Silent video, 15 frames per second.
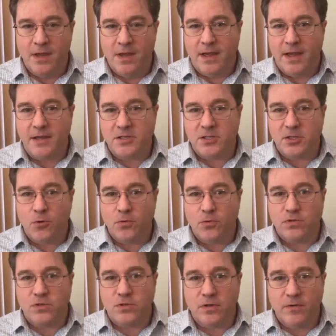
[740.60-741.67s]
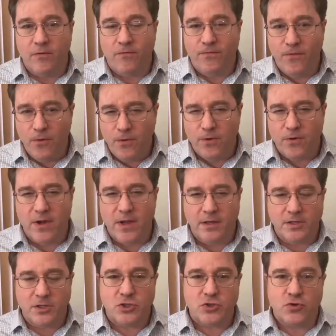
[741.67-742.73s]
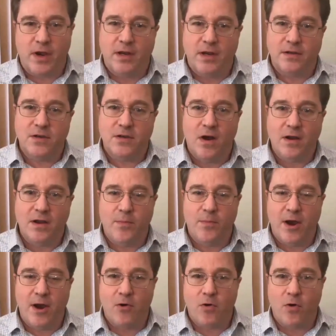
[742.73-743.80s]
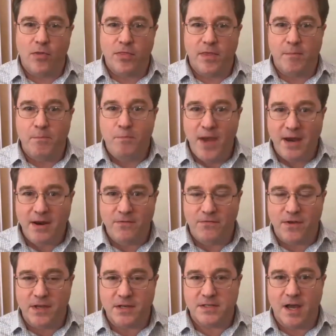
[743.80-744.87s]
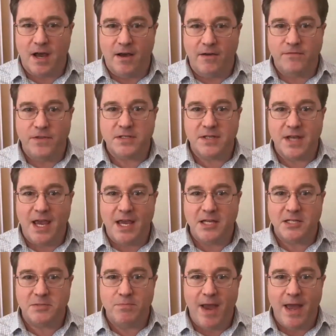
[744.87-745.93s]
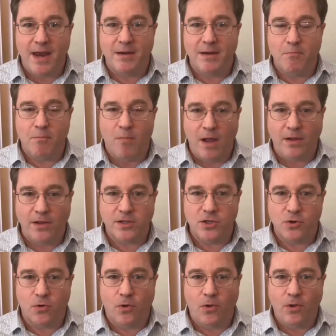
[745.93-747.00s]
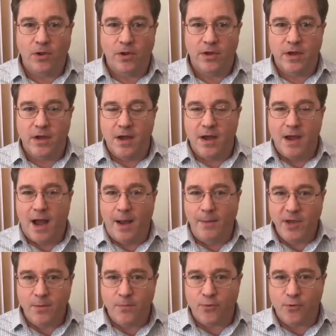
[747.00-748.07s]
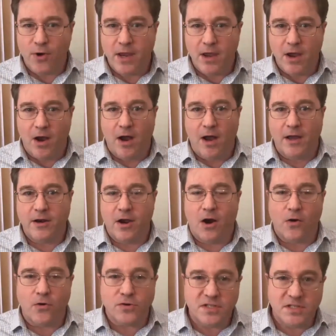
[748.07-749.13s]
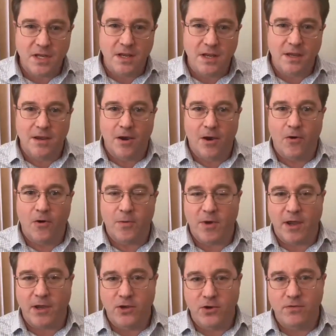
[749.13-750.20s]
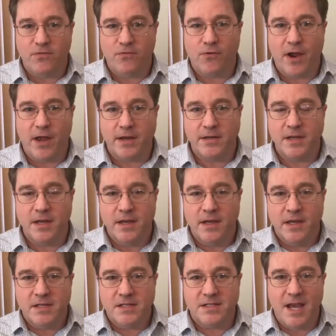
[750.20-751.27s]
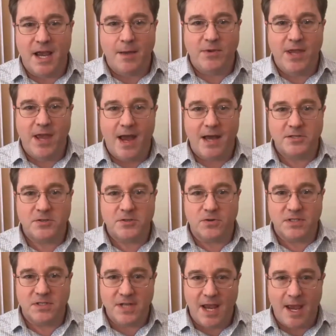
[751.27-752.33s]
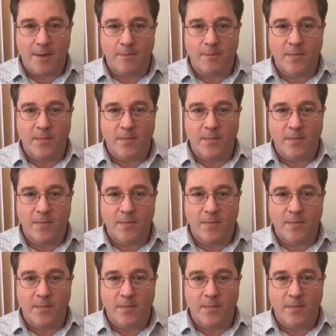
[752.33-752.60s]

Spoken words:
And so to further illustrate and talk about the benefits of this Acemannan molecule, I'm going to bring on our CEO and my good friend, Sam Castor. Sam,